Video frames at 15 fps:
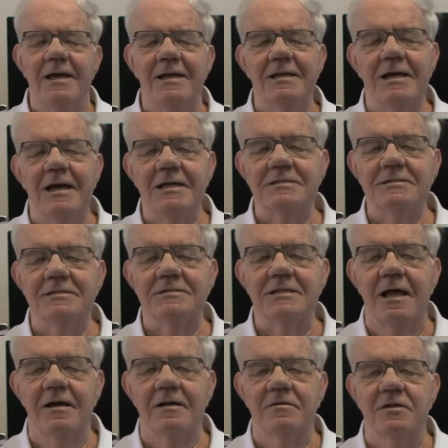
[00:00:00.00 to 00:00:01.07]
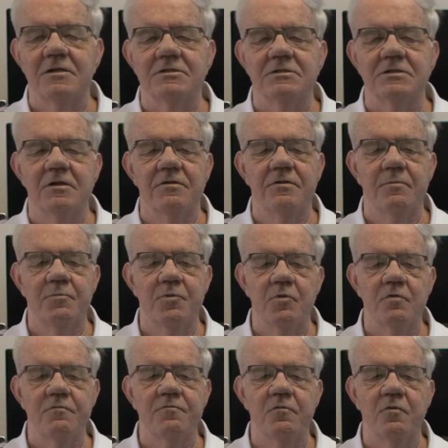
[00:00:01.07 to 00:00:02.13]
In cases like this, the
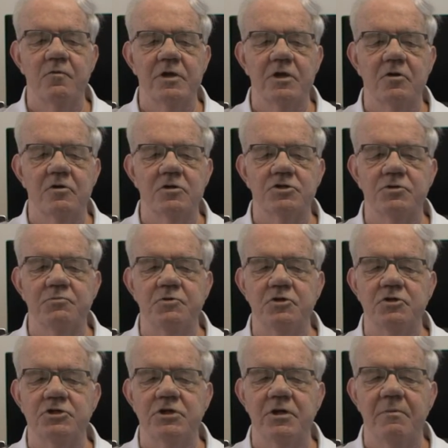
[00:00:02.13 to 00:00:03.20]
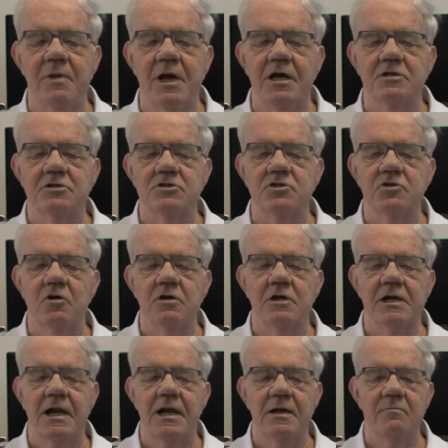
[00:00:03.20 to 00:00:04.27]
brought forward contribution amounts
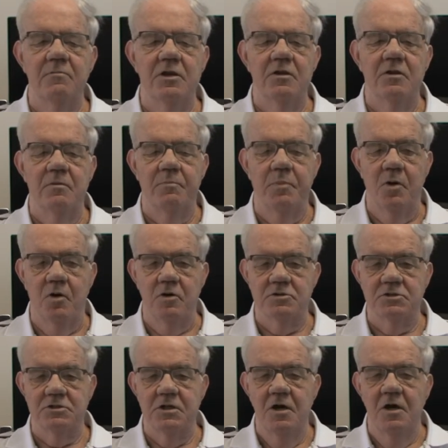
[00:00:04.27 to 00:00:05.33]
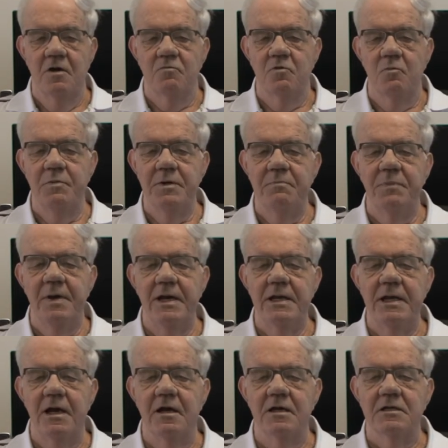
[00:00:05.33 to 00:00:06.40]
not claimed in the past will be
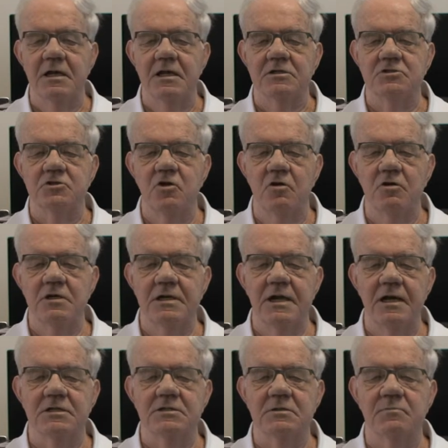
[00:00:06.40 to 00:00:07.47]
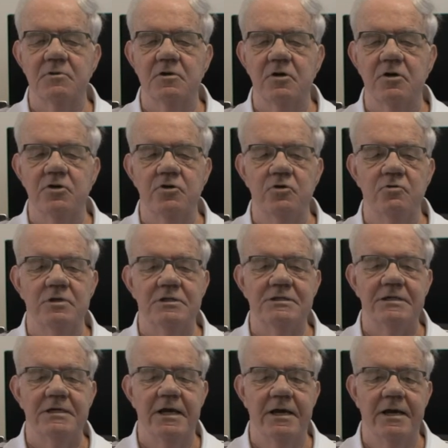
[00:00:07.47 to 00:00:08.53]
paid out as non-taxable
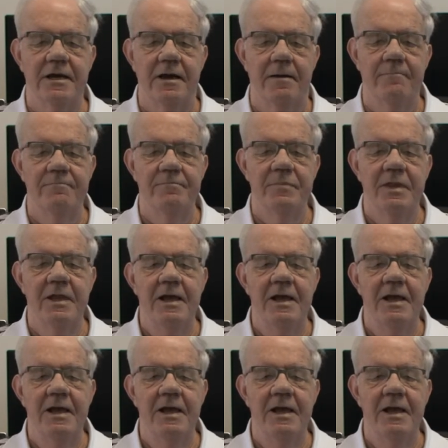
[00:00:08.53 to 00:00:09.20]
annuity income.